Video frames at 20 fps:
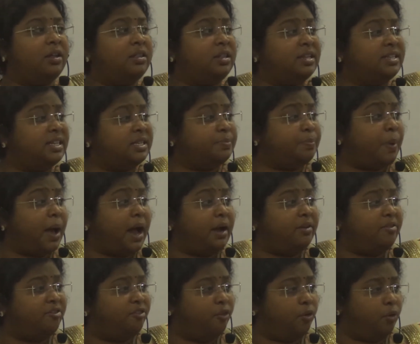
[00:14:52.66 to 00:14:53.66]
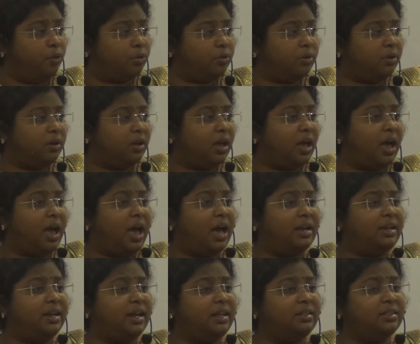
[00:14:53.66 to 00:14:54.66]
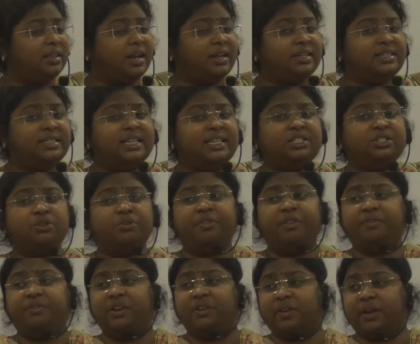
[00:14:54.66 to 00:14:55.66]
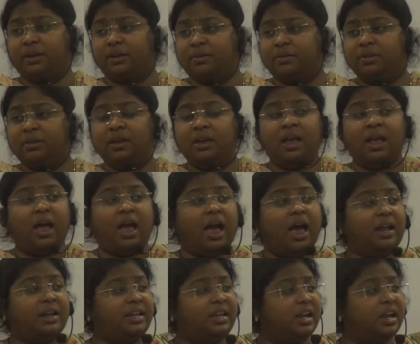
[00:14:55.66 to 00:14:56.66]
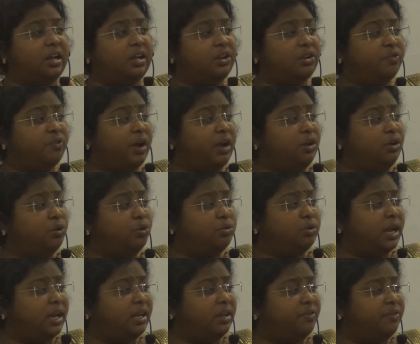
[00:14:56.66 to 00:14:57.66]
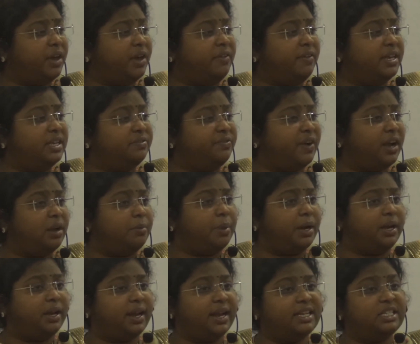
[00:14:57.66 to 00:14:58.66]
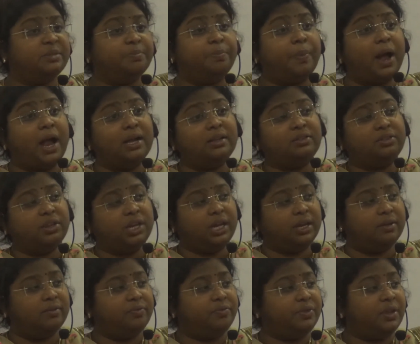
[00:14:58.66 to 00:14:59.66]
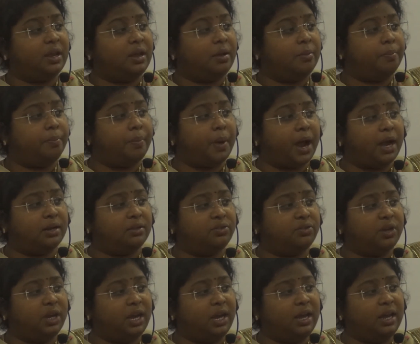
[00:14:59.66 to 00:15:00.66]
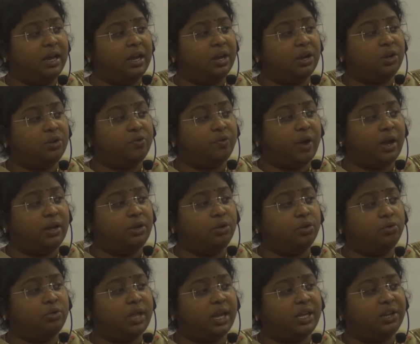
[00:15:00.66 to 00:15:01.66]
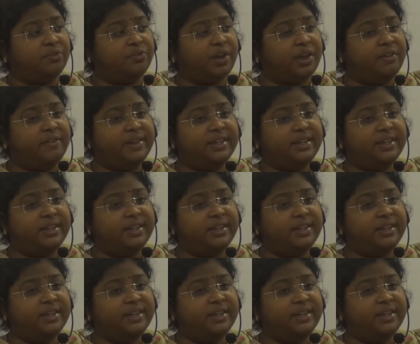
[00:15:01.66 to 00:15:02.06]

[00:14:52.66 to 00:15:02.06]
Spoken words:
This is part 4, article 36 to 51. Article 12 to 35 is fundamental rights, part 3. Part 3, 12 to 35